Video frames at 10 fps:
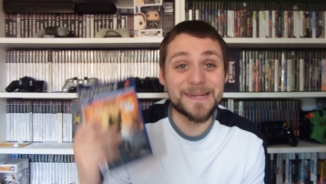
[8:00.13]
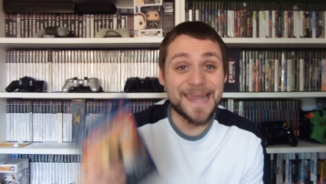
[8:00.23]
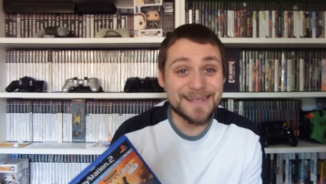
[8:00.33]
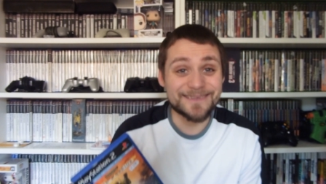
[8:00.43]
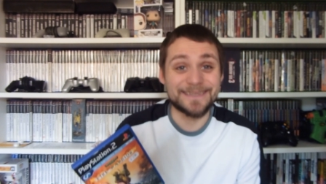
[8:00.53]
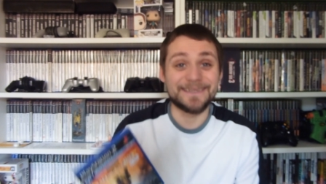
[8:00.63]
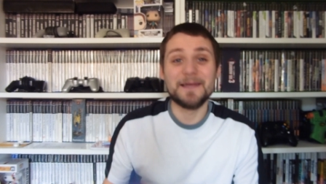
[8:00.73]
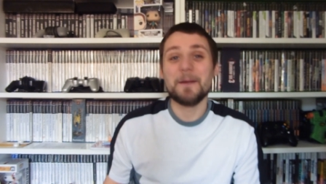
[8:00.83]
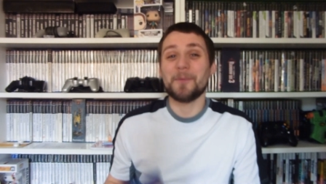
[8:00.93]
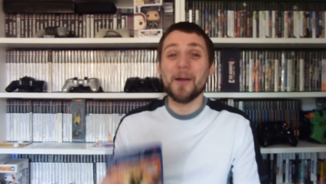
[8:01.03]
Blessed.
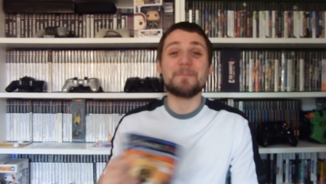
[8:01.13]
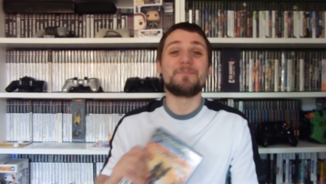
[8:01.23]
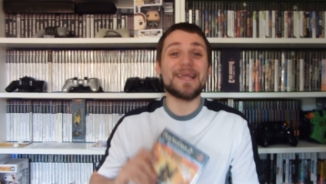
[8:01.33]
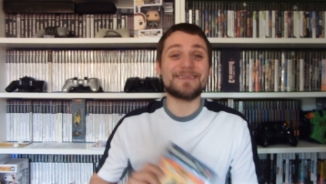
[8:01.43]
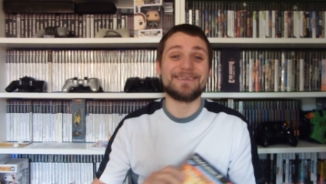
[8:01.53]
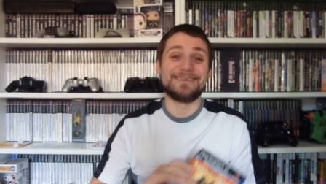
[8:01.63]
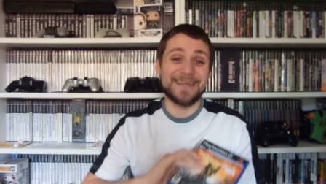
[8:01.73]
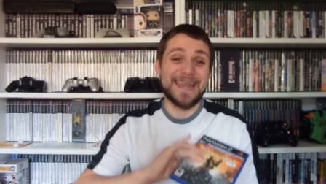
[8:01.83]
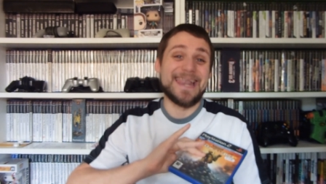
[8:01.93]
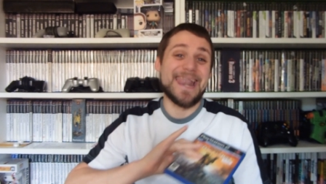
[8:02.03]
Brian Blessed is
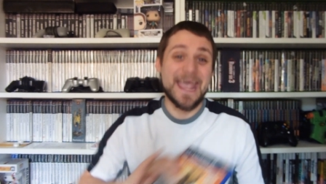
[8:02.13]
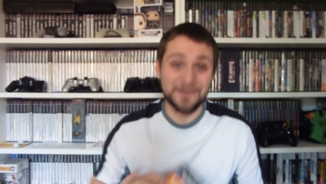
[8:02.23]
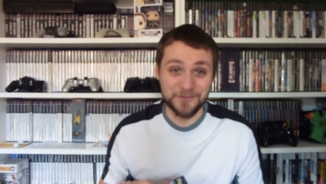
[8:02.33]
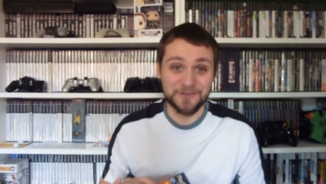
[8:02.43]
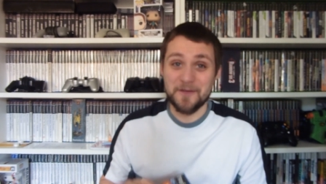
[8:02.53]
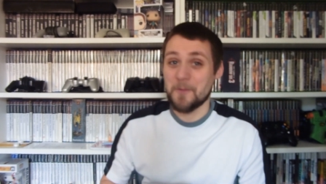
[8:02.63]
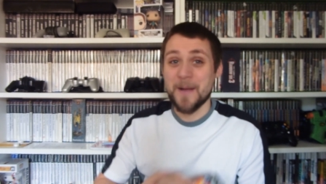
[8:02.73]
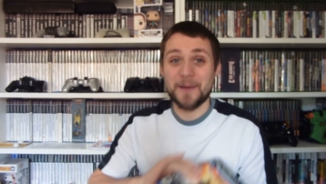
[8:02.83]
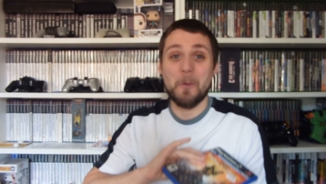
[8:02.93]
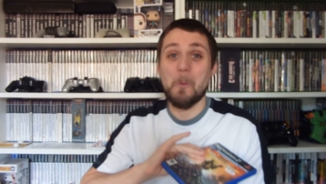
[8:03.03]
a legend. No
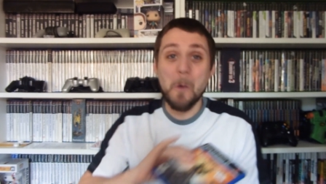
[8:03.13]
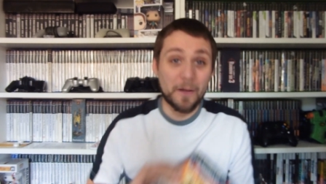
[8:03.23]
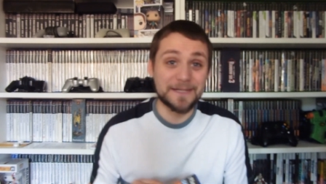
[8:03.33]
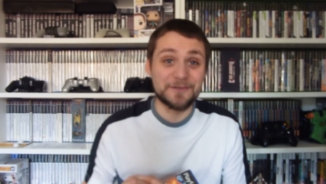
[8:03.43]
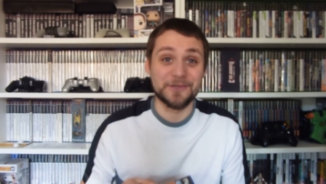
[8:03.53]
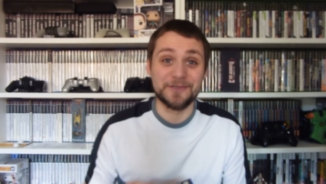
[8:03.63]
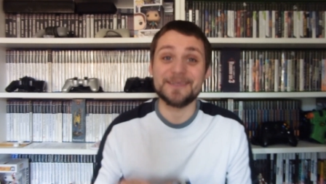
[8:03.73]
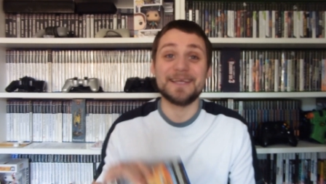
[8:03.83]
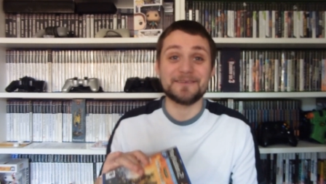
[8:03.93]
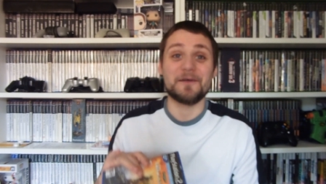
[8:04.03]
matter what he does,
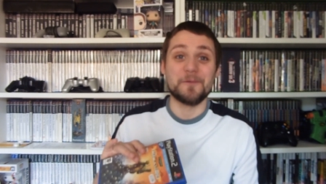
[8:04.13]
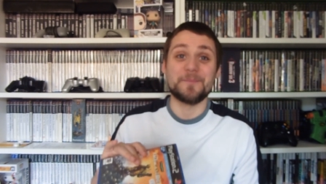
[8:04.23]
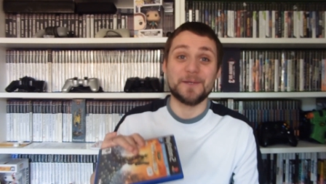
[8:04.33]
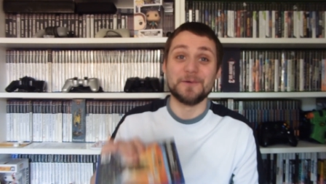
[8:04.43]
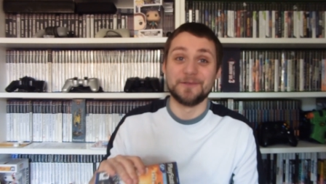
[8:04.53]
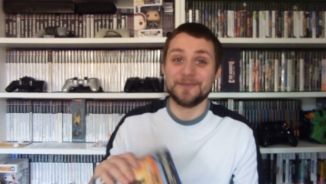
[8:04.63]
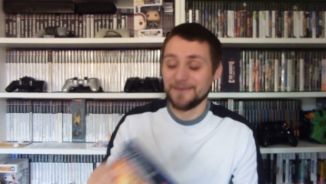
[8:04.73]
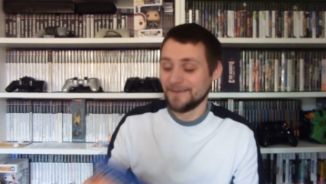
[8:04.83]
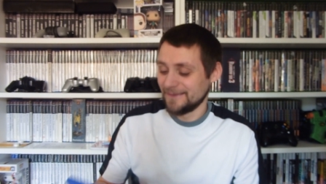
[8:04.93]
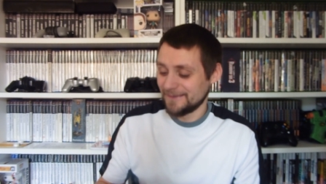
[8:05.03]
it's going to be good.
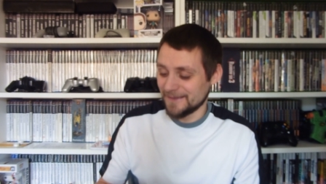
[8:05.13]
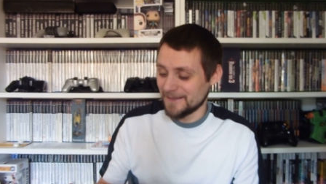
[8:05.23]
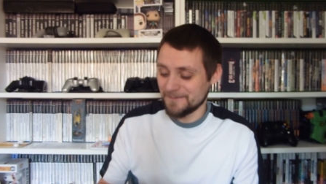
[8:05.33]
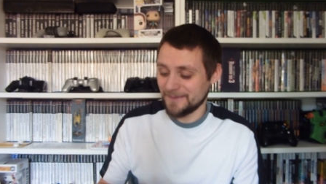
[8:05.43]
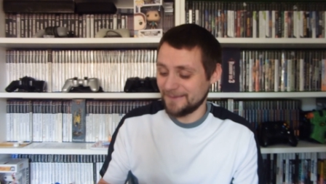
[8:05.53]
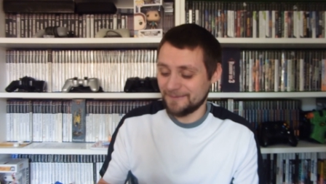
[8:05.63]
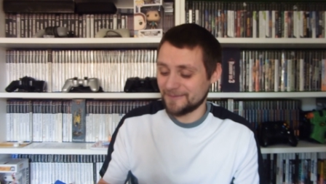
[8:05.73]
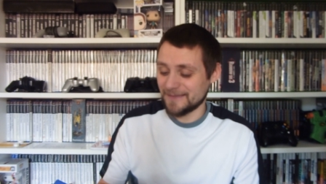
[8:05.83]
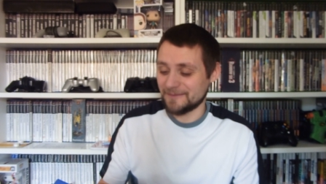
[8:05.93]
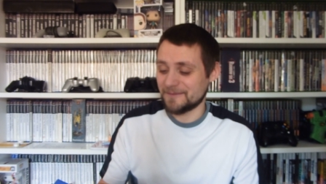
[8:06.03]
Um, he
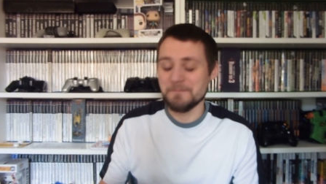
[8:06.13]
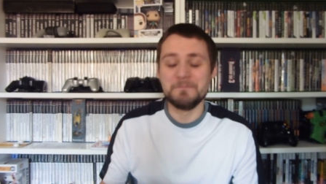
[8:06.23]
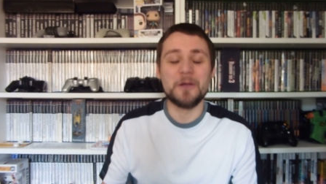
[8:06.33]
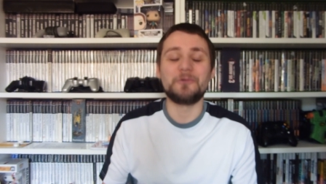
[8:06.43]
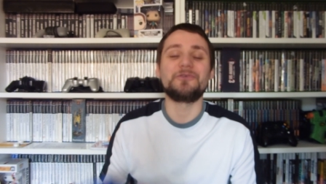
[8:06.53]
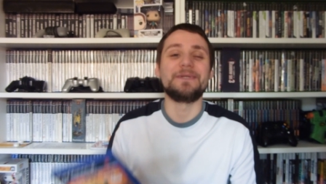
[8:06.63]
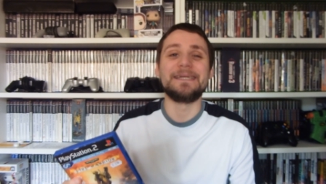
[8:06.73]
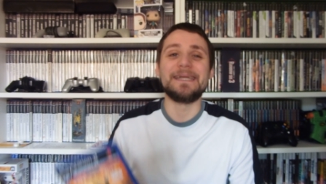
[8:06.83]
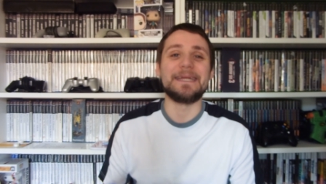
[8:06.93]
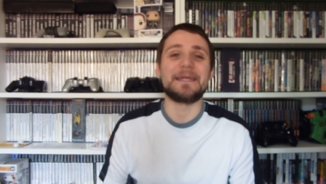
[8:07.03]
just has the most
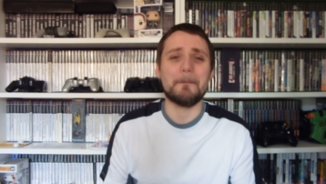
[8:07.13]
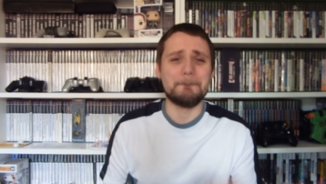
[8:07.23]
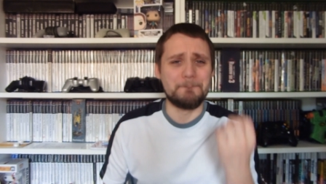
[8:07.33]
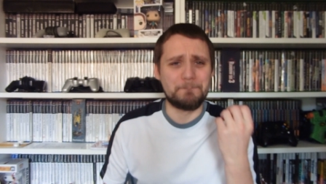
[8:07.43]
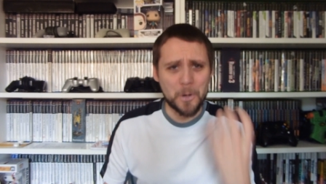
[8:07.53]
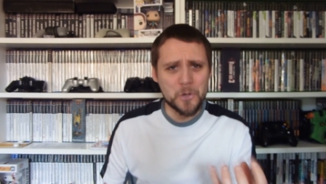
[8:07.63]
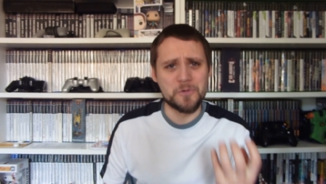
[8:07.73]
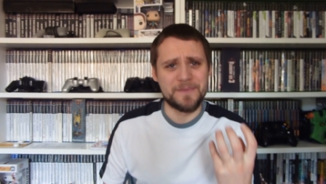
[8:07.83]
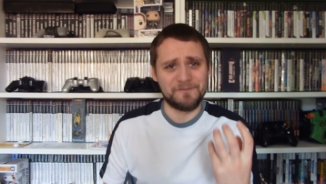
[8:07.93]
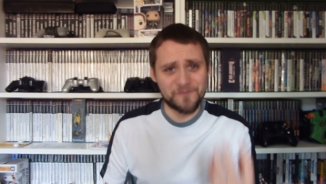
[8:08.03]
unique,
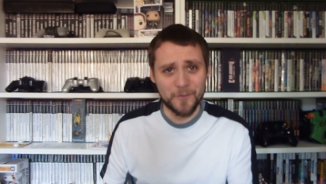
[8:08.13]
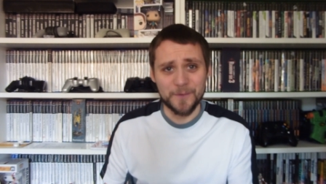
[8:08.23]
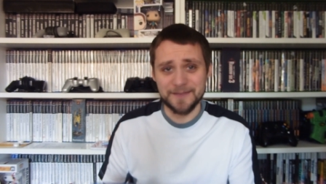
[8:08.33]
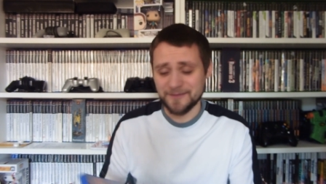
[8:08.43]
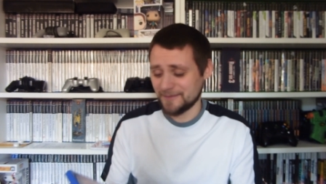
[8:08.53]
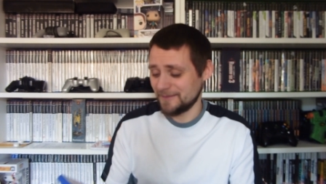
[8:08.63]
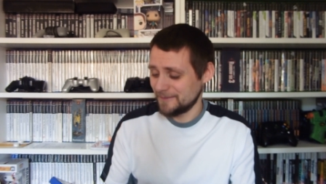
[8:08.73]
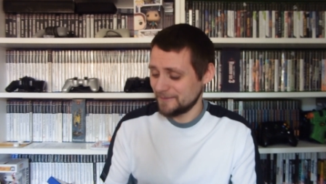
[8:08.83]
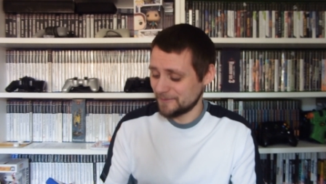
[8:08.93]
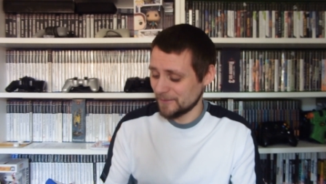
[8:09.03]
booming voice.
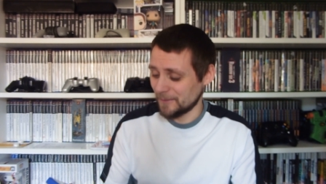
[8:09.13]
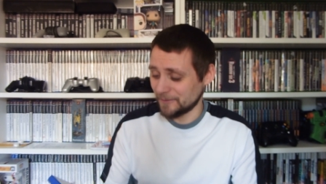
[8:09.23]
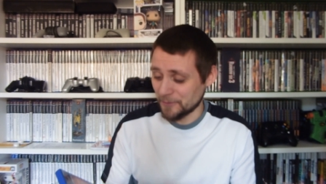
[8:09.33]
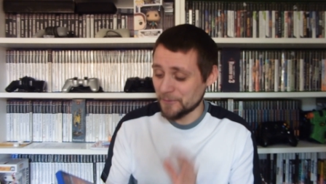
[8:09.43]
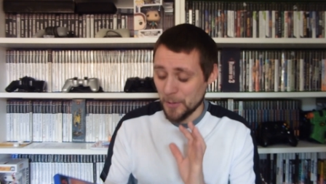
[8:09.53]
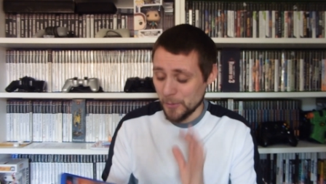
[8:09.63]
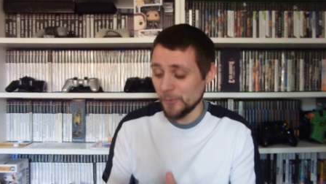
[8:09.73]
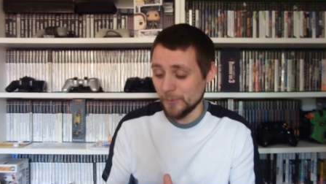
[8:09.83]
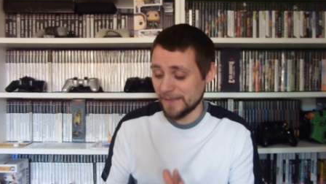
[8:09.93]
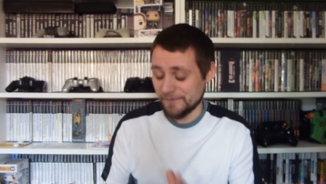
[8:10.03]
So I don't know
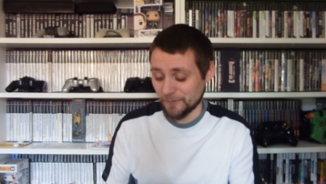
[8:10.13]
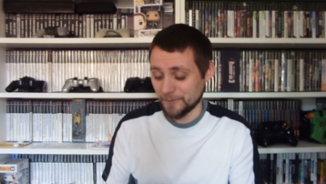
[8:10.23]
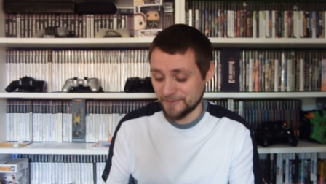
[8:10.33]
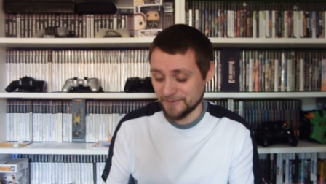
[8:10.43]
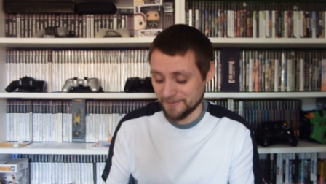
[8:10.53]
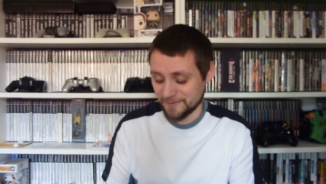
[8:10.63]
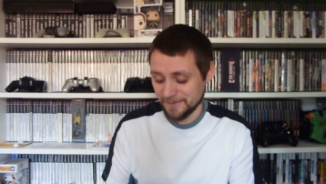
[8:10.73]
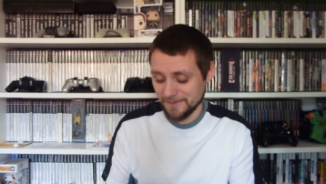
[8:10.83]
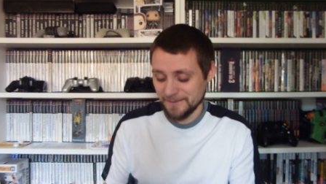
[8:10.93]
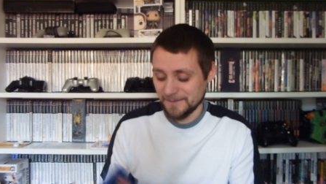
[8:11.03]
who he voices,
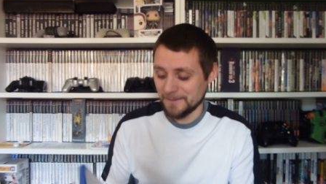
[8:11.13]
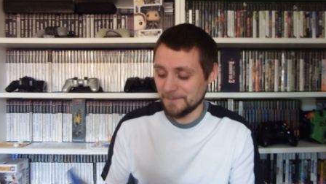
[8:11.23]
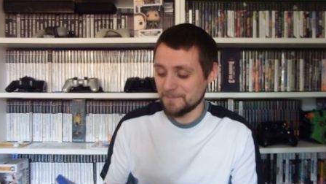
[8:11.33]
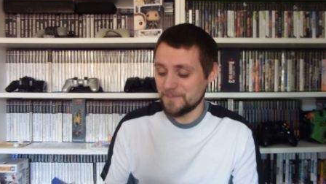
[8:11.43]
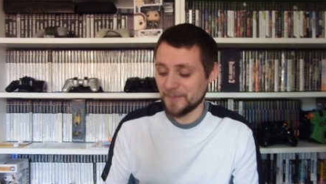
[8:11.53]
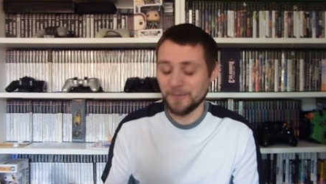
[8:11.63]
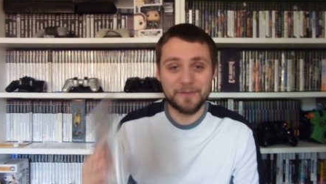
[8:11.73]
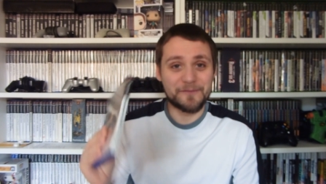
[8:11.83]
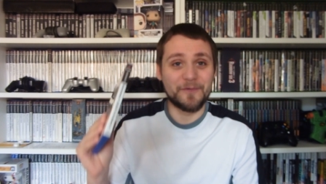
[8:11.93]
um, but looking